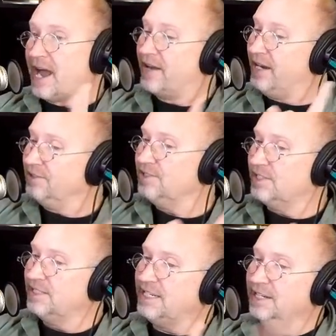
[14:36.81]
Now, here's
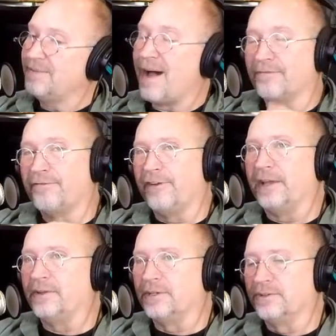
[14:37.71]
the deal about
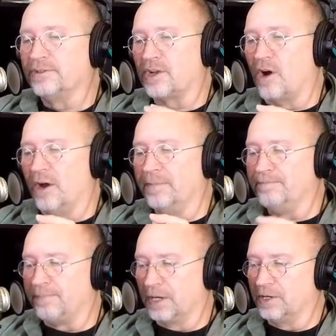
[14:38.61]
feathers
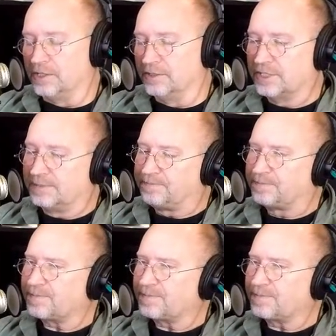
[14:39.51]
on birds